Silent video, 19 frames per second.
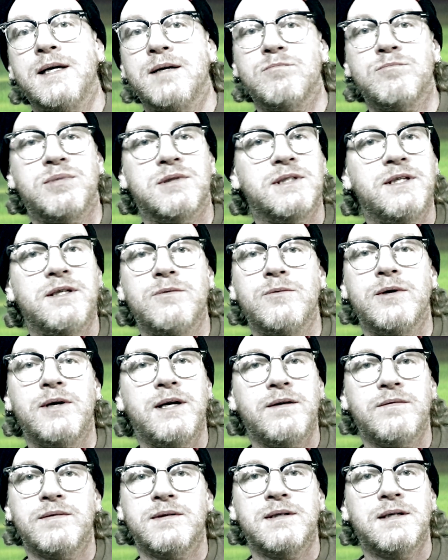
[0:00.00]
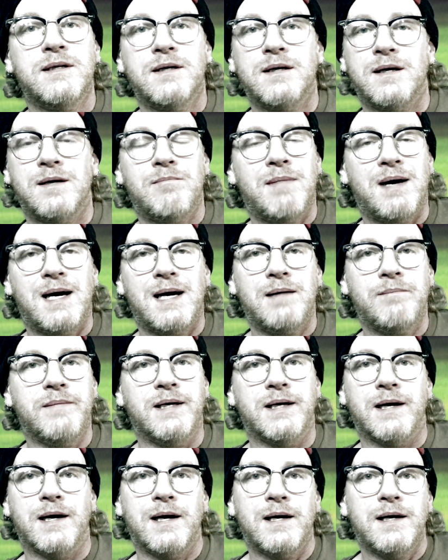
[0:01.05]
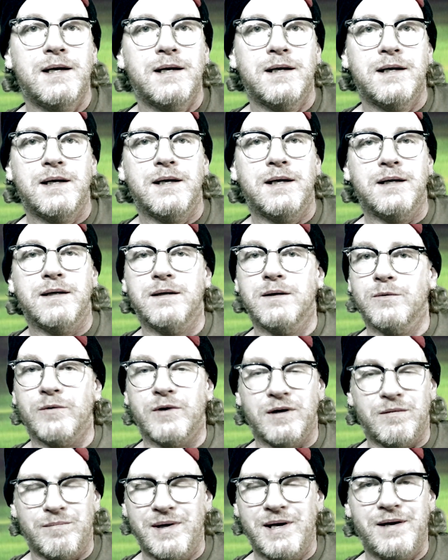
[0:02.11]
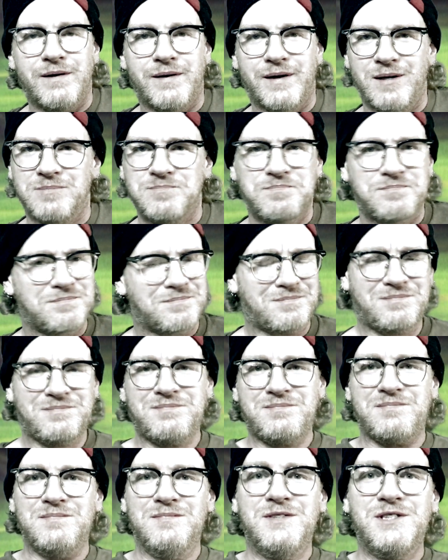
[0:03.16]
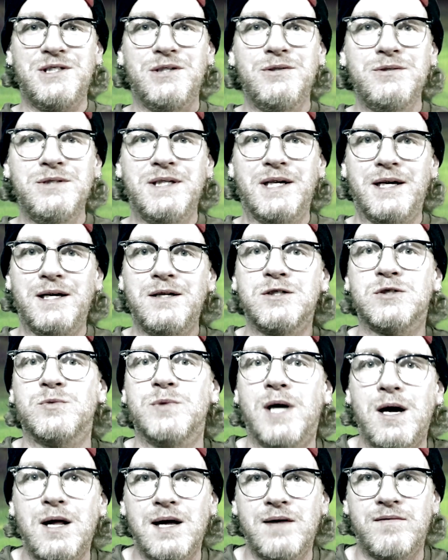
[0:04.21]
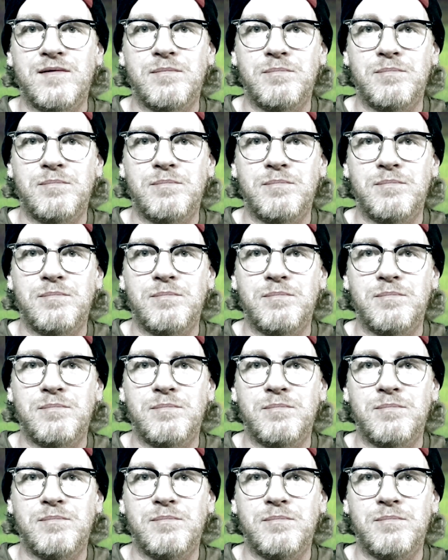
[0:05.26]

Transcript: But you weren't even a mom yet, and you weren't married. So who cares? We all have a